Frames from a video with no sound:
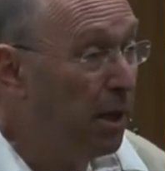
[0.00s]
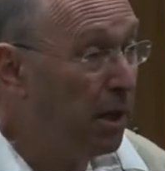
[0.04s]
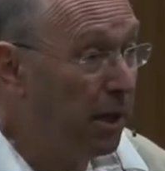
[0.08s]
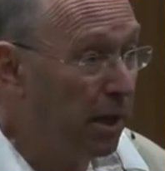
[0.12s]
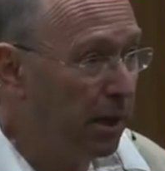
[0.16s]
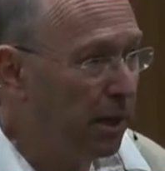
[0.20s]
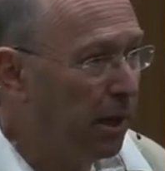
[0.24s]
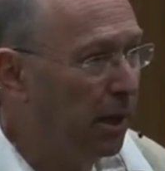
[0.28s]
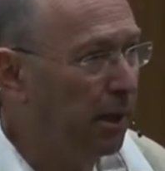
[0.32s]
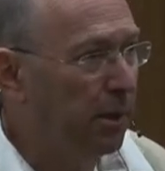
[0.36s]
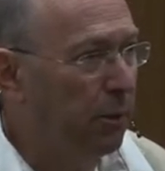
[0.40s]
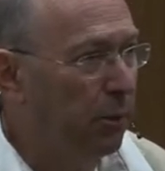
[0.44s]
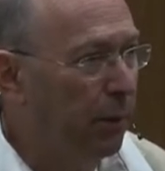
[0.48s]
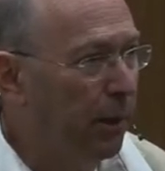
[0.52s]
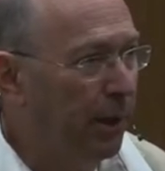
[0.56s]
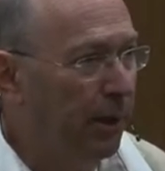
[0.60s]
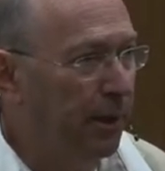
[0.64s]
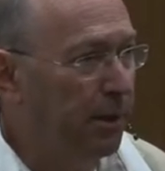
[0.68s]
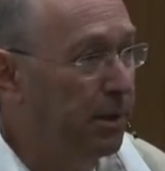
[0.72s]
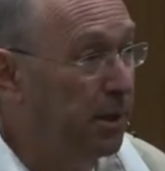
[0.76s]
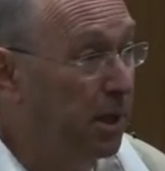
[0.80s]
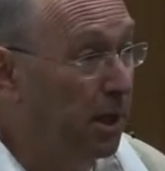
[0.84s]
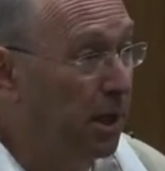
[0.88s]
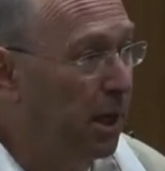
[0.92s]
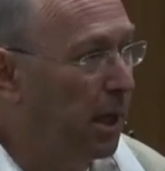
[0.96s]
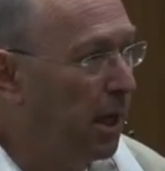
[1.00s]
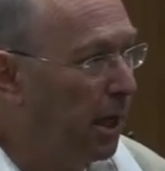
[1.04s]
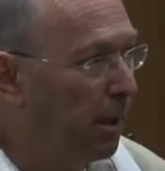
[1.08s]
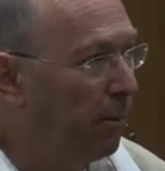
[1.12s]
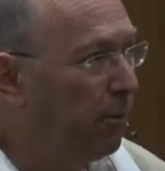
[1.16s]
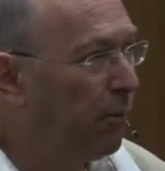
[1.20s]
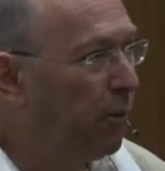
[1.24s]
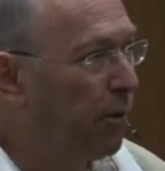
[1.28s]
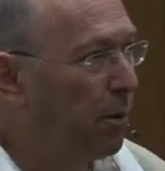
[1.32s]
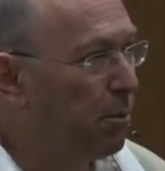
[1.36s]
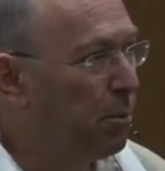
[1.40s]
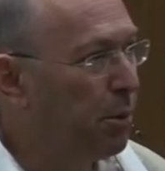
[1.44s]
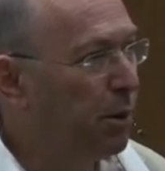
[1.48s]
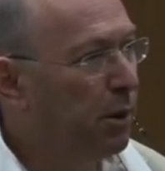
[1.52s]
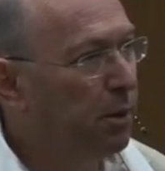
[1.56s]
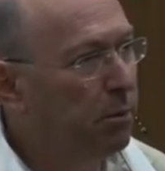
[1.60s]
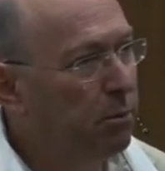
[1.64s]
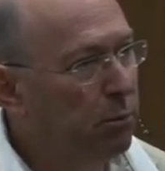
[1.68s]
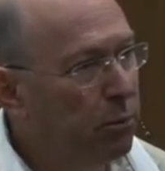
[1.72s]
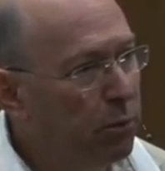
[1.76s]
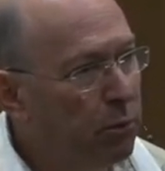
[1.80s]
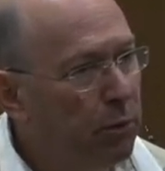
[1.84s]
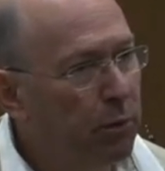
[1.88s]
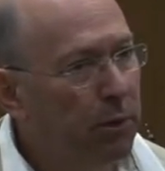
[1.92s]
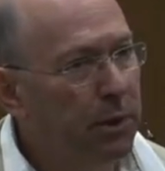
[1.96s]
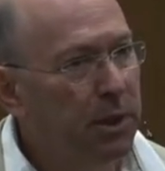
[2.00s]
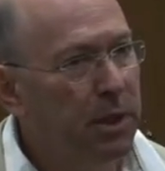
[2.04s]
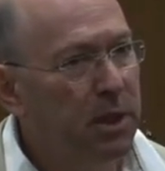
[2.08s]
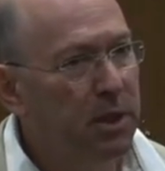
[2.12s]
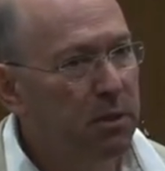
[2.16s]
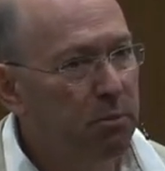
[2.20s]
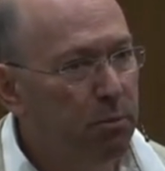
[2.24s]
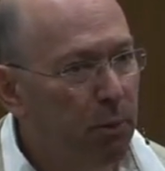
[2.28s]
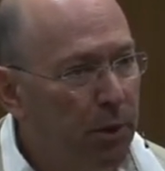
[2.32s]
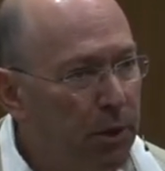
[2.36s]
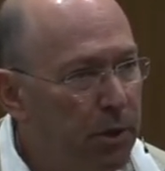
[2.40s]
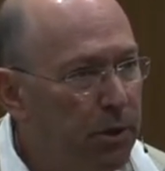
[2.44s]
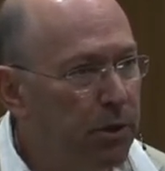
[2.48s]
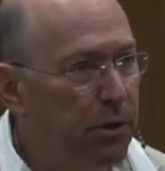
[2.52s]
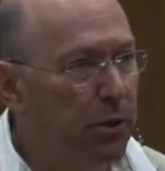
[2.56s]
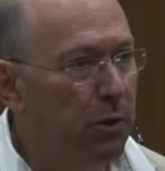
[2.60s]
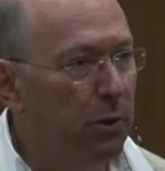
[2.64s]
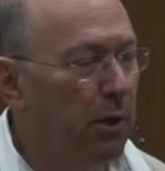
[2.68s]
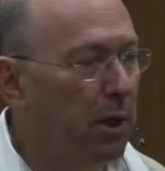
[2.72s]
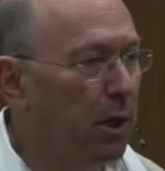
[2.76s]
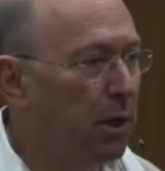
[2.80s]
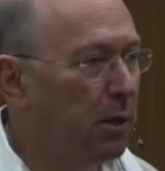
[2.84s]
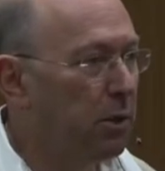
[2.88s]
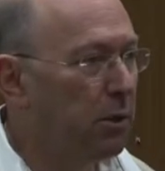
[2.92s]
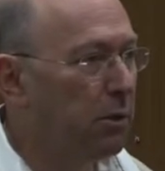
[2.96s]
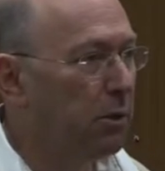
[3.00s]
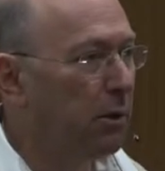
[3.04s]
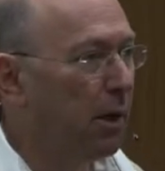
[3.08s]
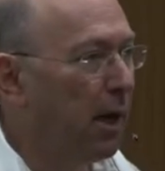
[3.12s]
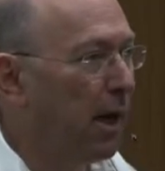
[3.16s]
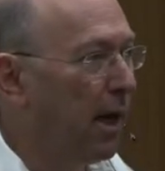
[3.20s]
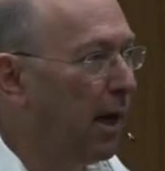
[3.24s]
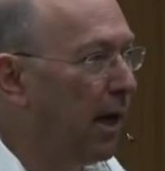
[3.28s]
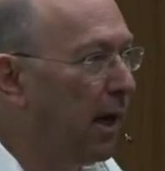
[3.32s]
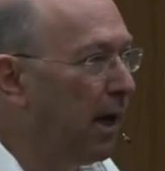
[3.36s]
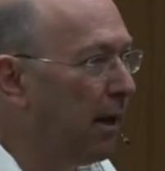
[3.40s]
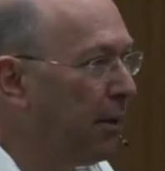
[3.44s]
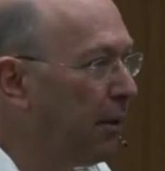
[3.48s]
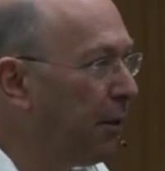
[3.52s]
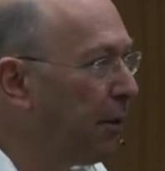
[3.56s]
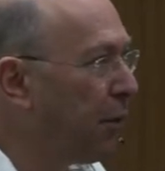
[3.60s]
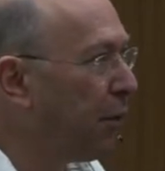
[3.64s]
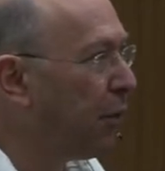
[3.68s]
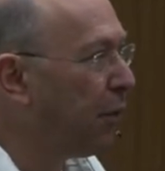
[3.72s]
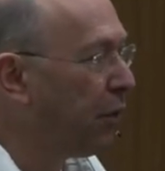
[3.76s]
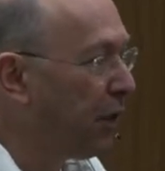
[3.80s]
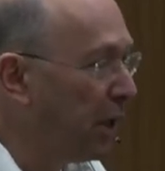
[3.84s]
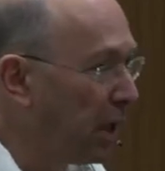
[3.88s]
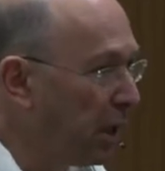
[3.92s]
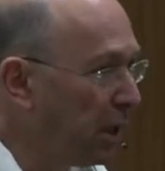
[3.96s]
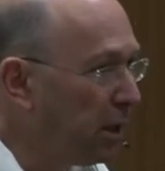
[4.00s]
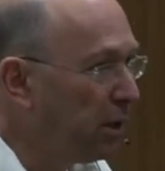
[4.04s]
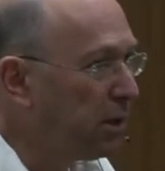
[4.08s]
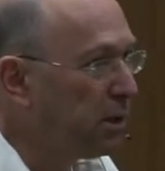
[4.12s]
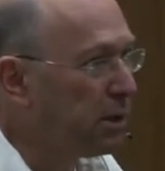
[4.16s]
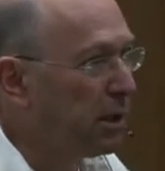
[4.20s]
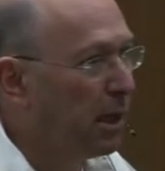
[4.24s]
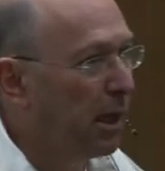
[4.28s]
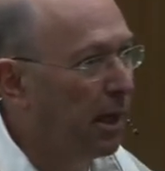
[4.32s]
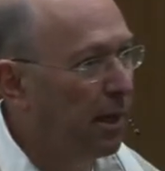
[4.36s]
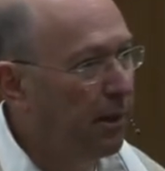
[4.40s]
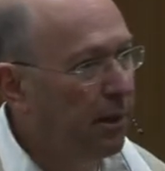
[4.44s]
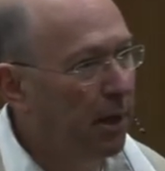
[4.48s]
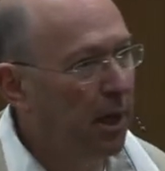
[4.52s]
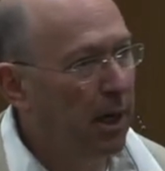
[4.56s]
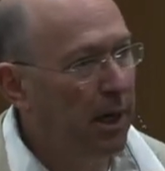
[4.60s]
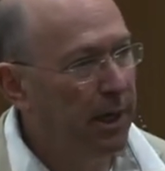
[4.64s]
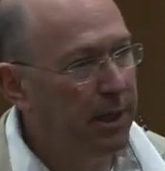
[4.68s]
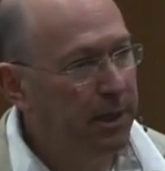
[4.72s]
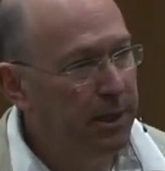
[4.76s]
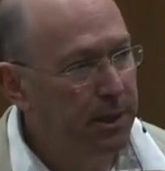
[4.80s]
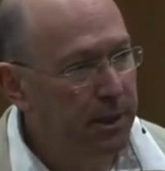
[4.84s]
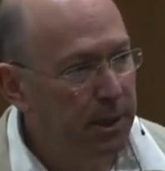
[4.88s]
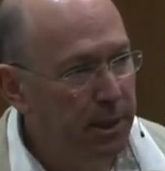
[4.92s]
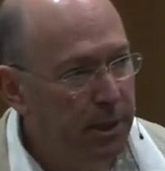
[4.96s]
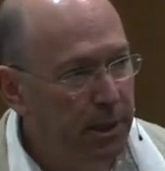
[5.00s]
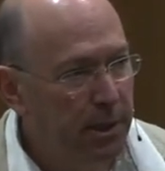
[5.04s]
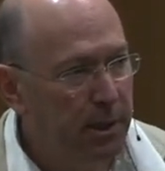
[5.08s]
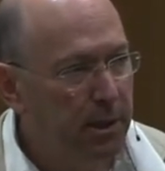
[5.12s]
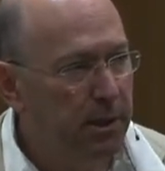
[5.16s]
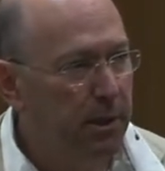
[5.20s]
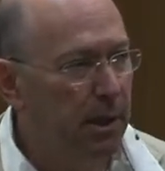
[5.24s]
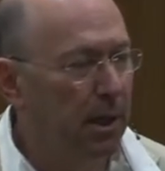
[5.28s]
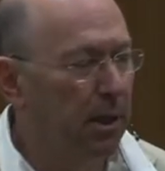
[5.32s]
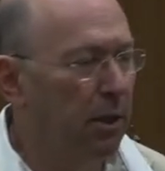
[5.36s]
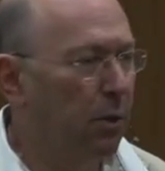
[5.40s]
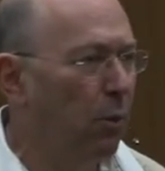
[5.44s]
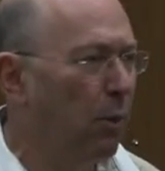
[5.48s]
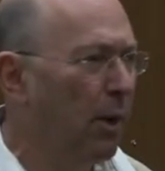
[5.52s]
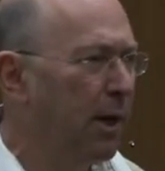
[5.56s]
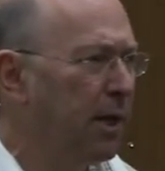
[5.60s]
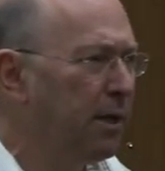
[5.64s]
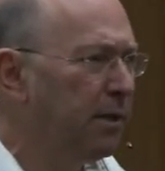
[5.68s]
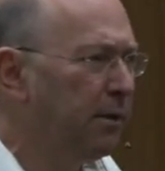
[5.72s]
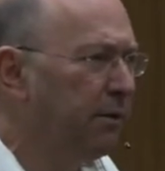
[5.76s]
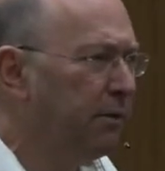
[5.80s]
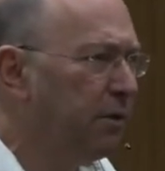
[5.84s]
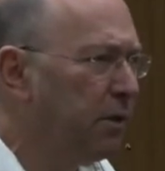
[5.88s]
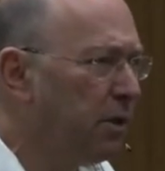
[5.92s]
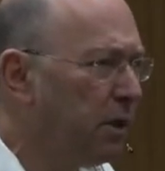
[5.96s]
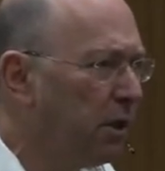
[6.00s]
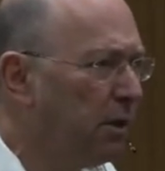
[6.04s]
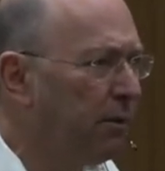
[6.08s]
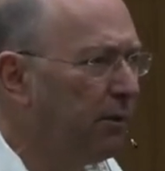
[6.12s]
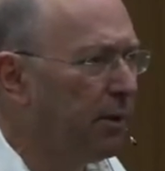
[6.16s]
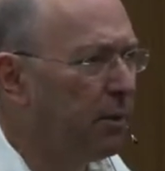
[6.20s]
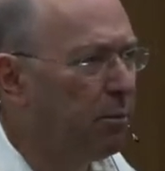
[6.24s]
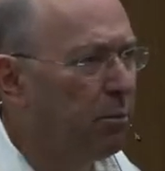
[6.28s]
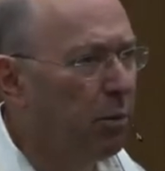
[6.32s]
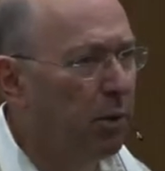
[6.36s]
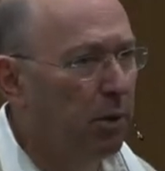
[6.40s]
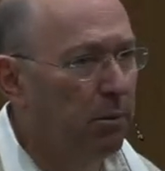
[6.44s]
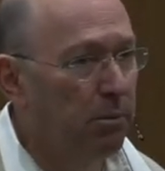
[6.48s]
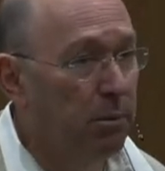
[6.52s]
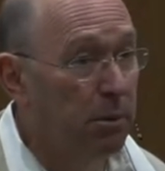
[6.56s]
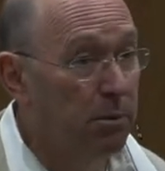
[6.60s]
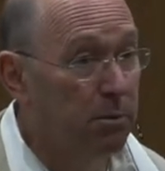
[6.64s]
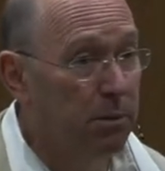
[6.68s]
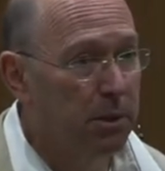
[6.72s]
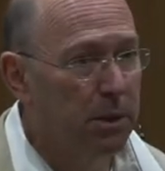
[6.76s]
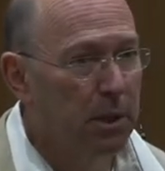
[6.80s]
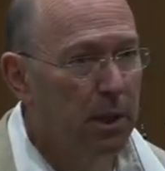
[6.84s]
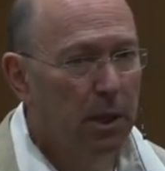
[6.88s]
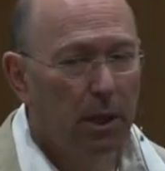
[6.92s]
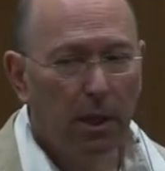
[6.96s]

that, where it's going to come from, but the more exposed you are to other things, other ideas, other ways of solving problems,